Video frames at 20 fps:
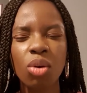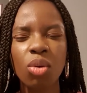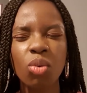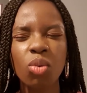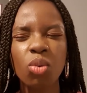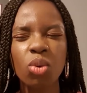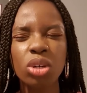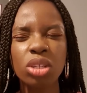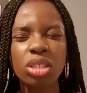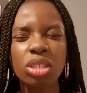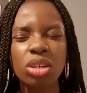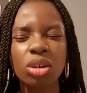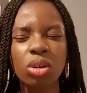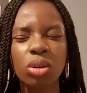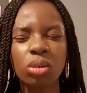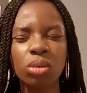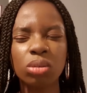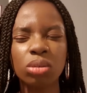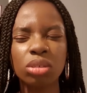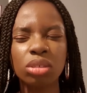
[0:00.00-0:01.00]
what's it
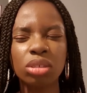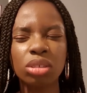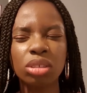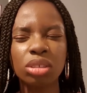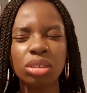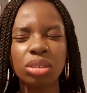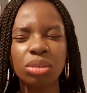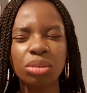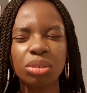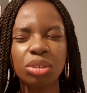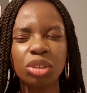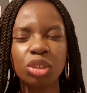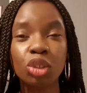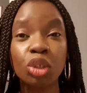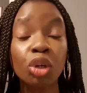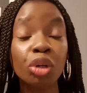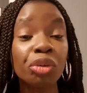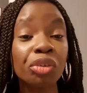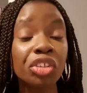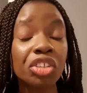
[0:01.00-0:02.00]
called,
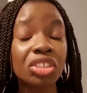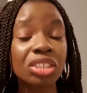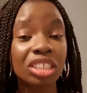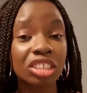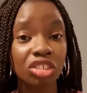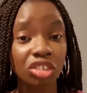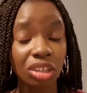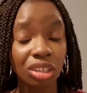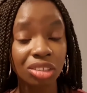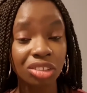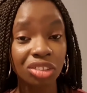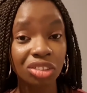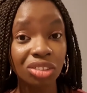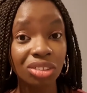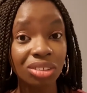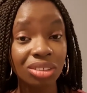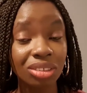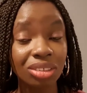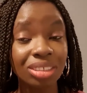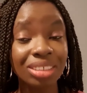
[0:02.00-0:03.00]
tourist
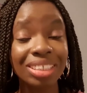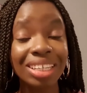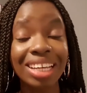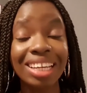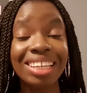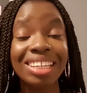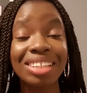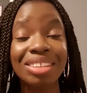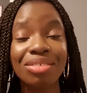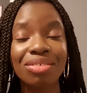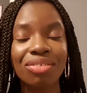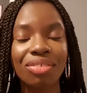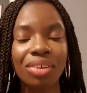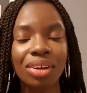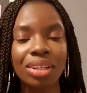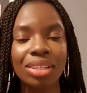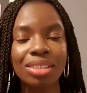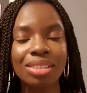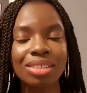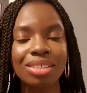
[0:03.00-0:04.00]
attractions in
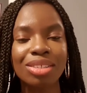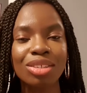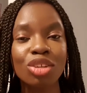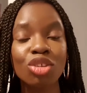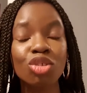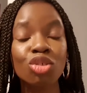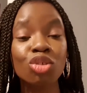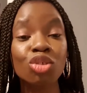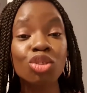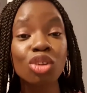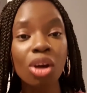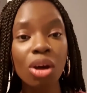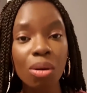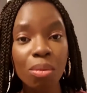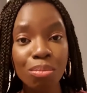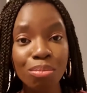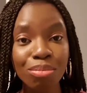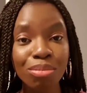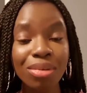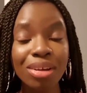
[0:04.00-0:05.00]
France.
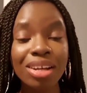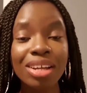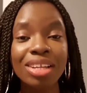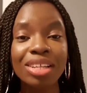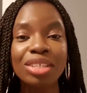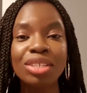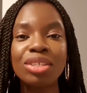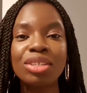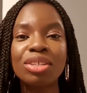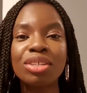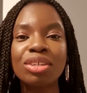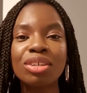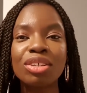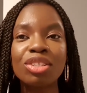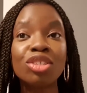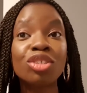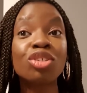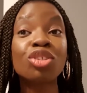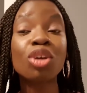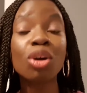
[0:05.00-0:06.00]
Some
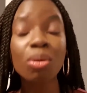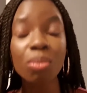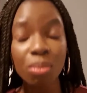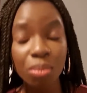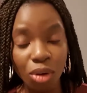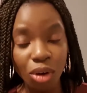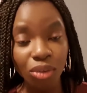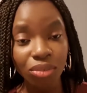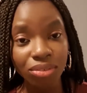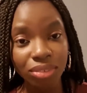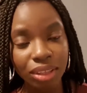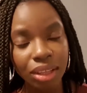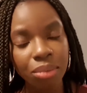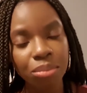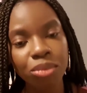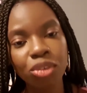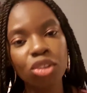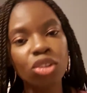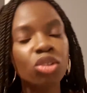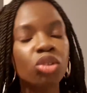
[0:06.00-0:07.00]
of
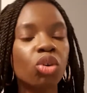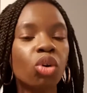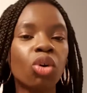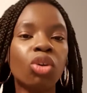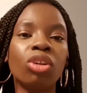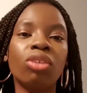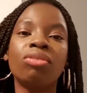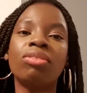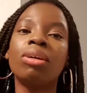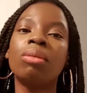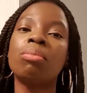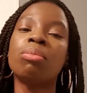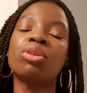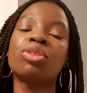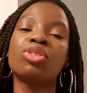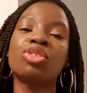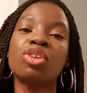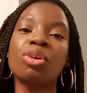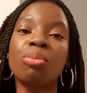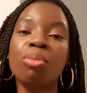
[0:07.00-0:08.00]
them, not all of them, but
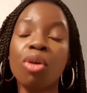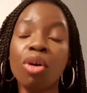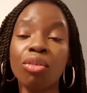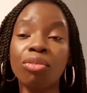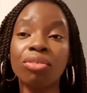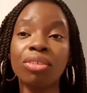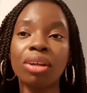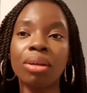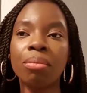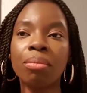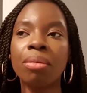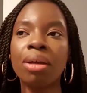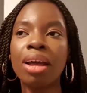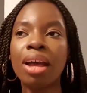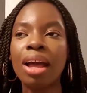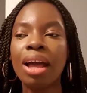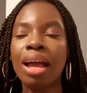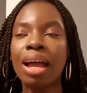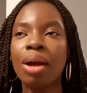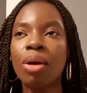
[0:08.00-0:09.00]
some of them.
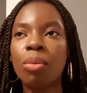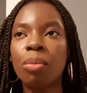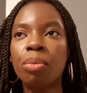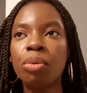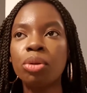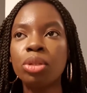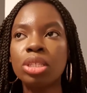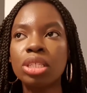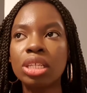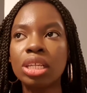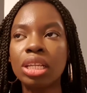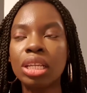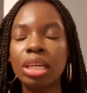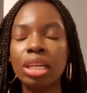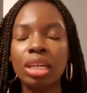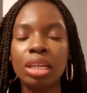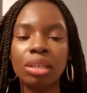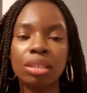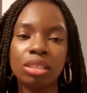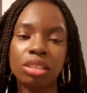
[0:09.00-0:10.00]
I'll put a
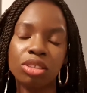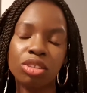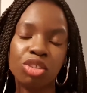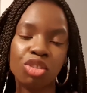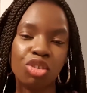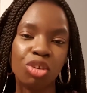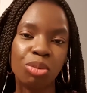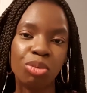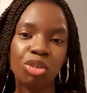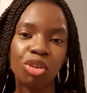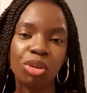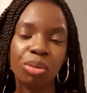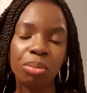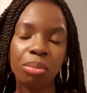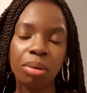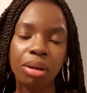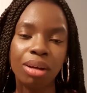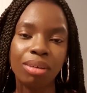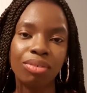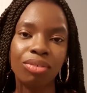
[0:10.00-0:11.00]
link in the description
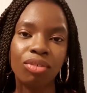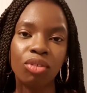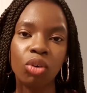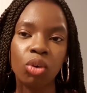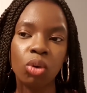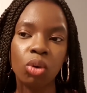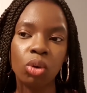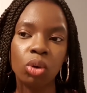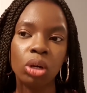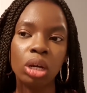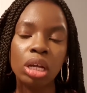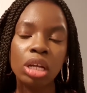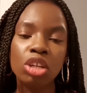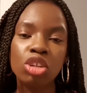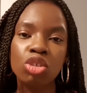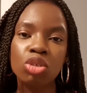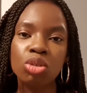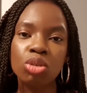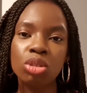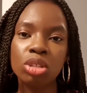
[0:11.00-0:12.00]
bar for
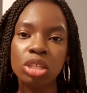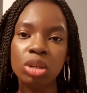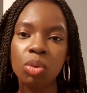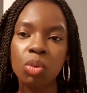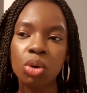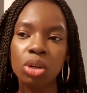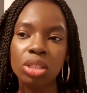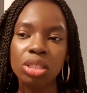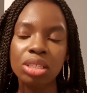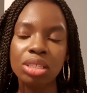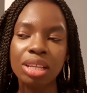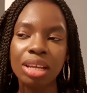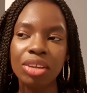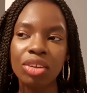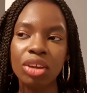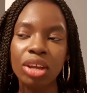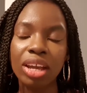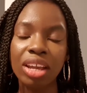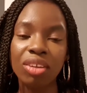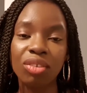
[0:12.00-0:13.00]
the ones that
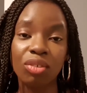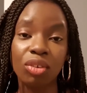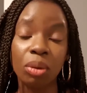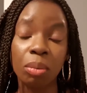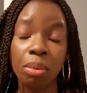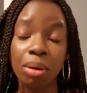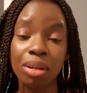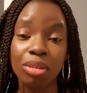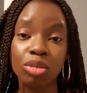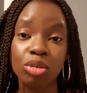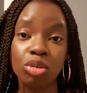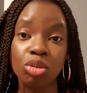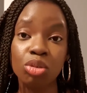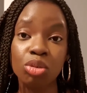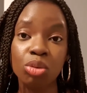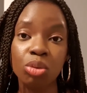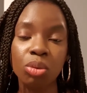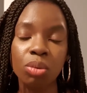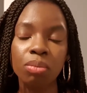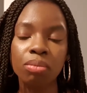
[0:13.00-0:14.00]
you get a free pass
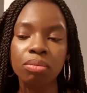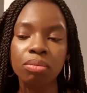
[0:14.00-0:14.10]
to,